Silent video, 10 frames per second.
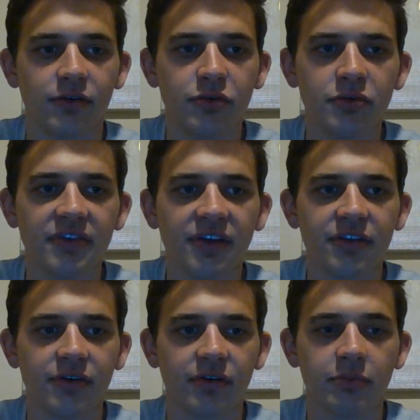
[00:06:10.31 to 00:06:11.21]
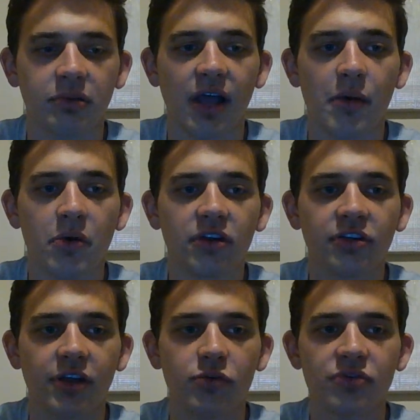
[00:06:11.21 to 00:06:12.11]
Who was on their, I want to
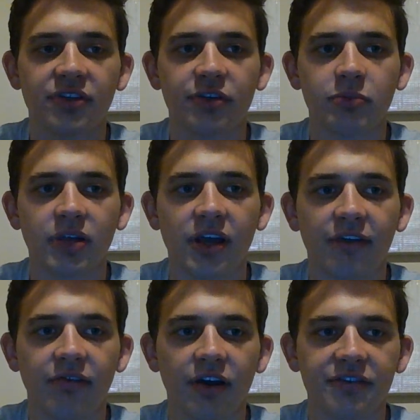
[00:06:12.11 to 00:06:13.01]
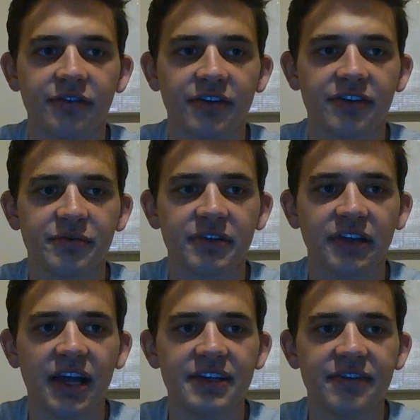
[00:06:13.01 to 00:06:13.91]
look at who was on their playoff roster, because it was a
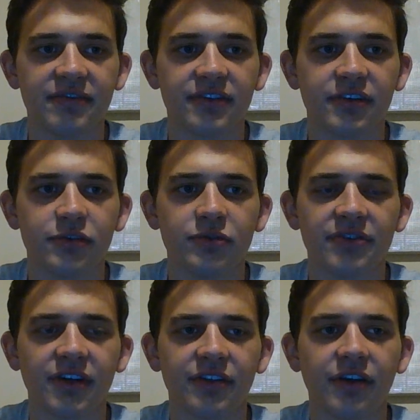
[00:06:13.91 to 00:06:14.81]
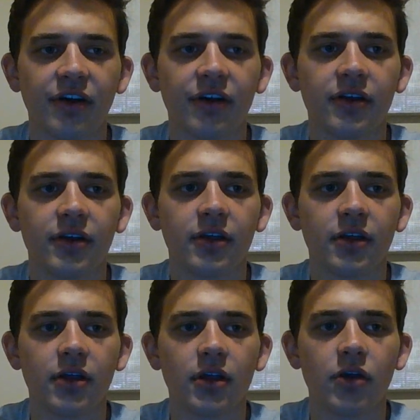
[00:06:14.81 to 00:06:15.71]
lot different than who was on their
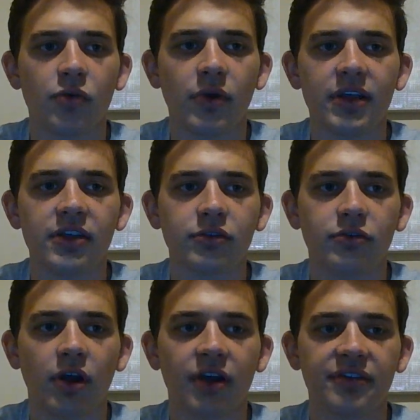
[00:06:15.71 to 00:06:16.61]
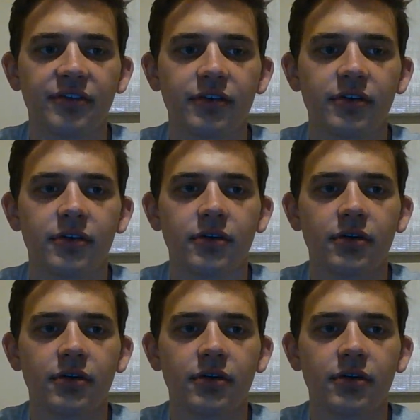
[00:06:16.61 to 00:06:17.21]
regular roster.